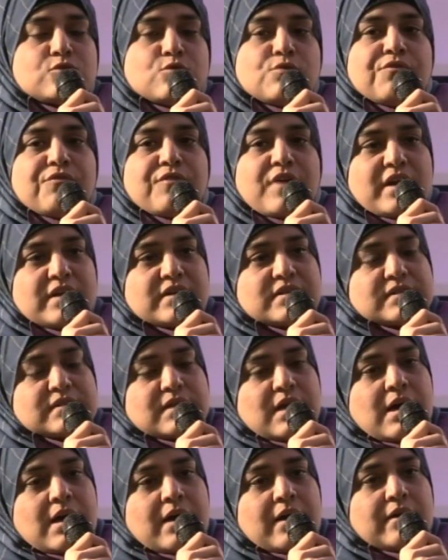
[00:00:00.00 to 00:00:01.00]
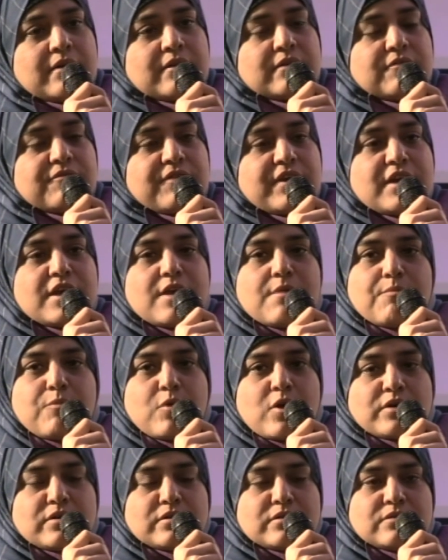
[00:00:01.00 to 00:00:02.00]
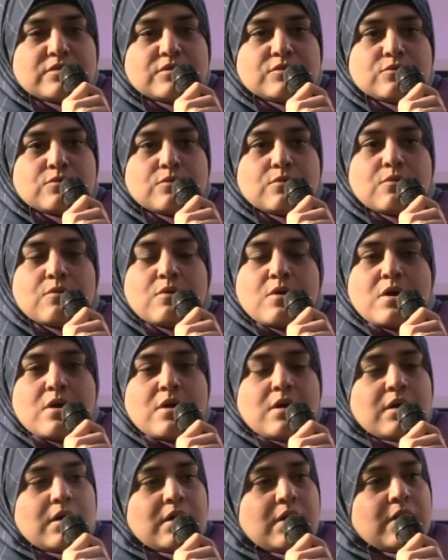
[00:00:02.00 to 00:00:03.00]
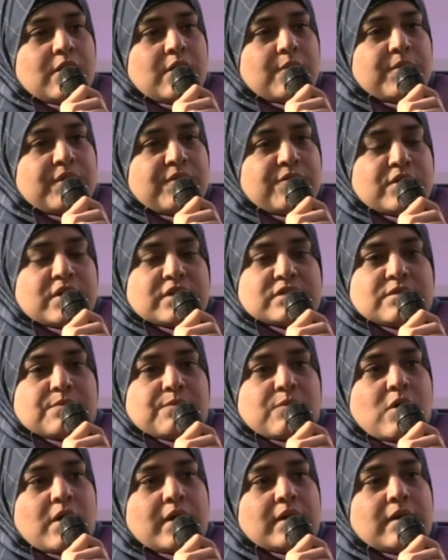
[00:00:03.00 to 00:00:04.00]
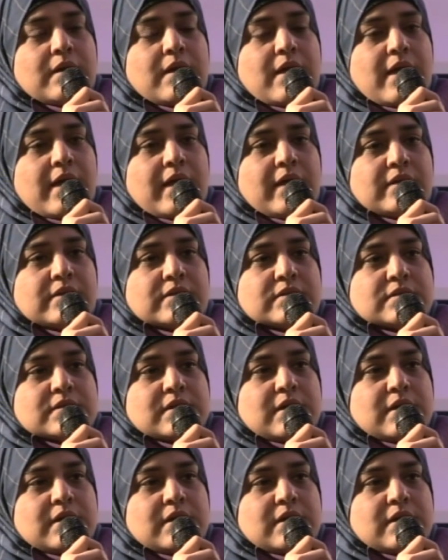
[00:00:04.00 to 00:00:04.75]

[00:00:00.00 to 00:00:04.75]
two fronts are very important to be worked upon, and